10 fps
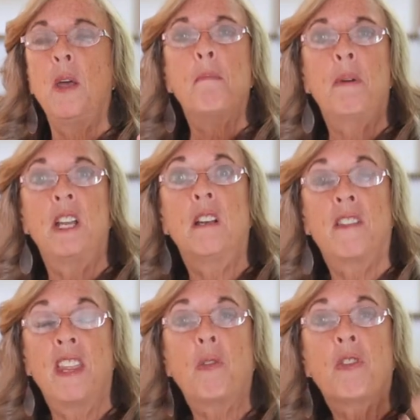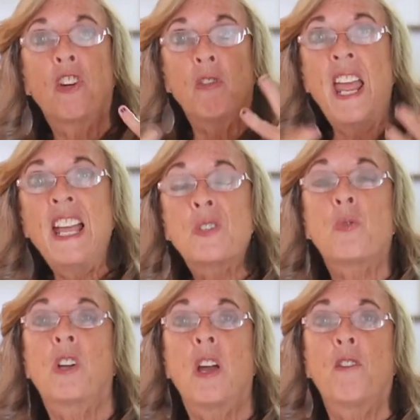But their heads
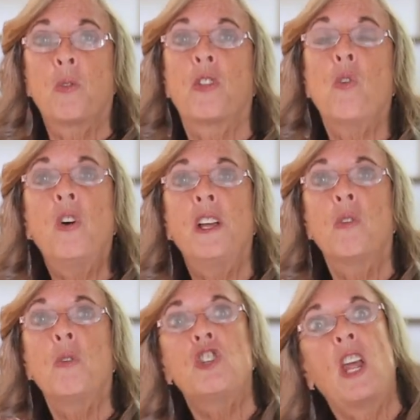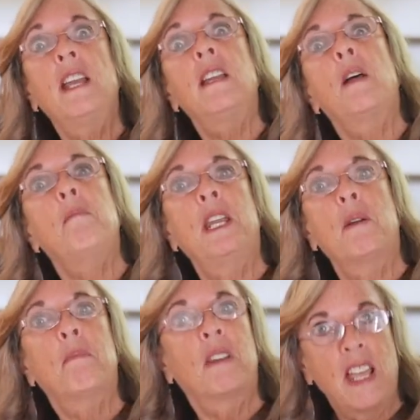were covered with oil, which ended up being a
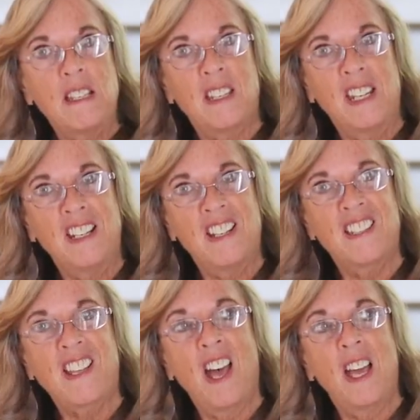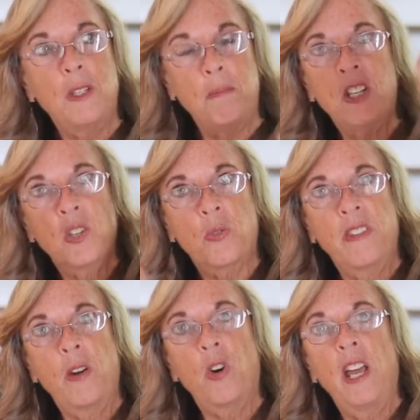blessing in disguise because when
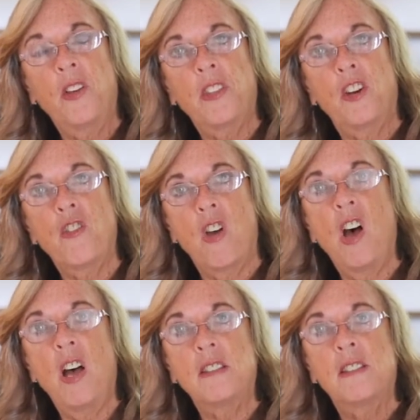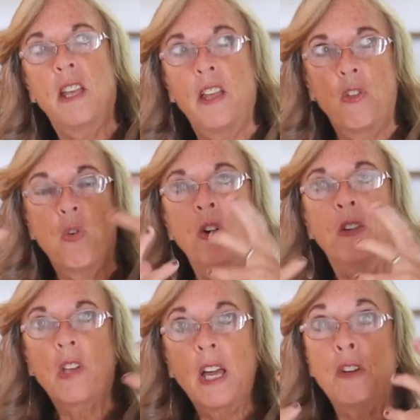they were out there in the hot sun, the
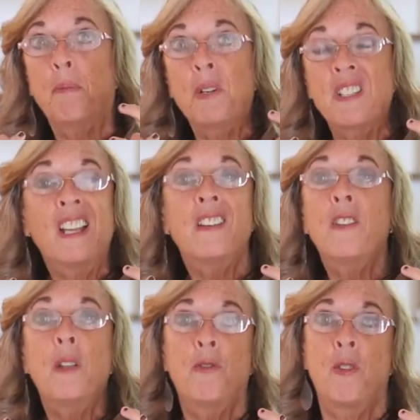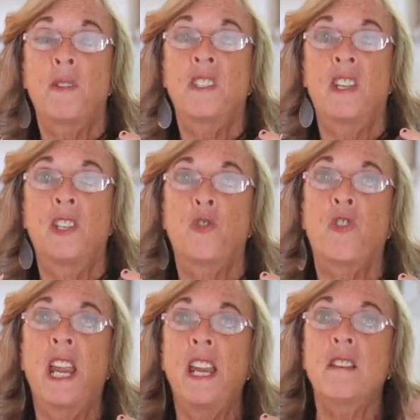oil kind of protected them from the sun's
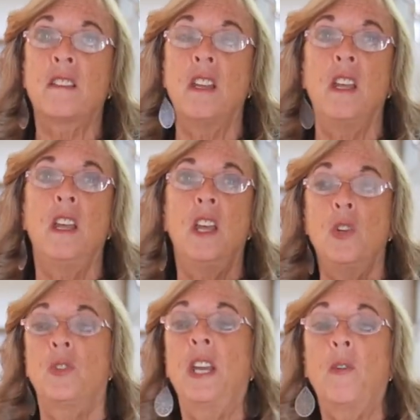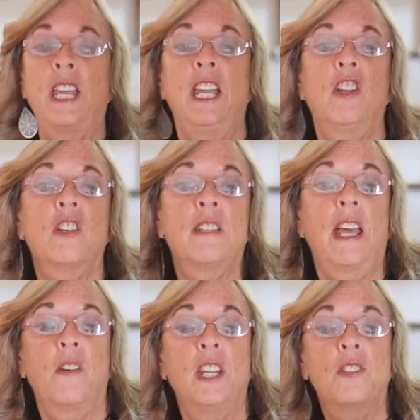rays. So anyway, he looked
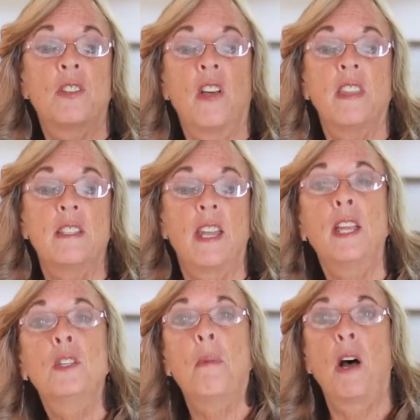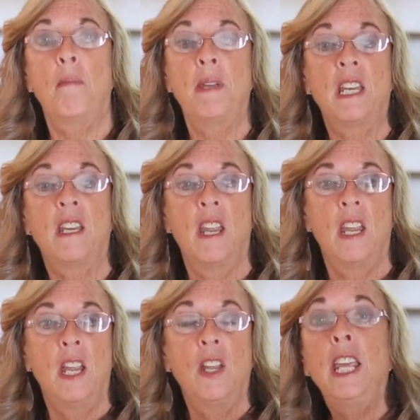down, he saw these heads bobbing.
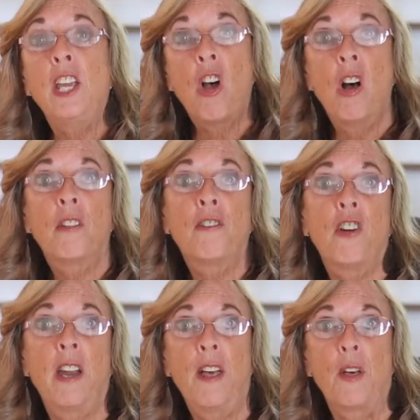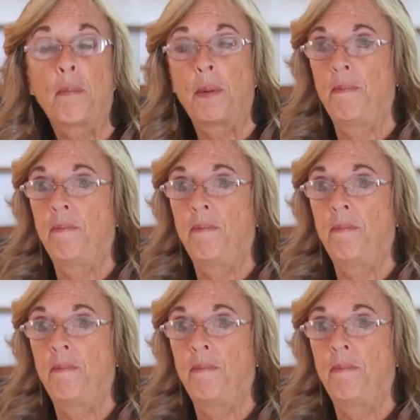He called for help.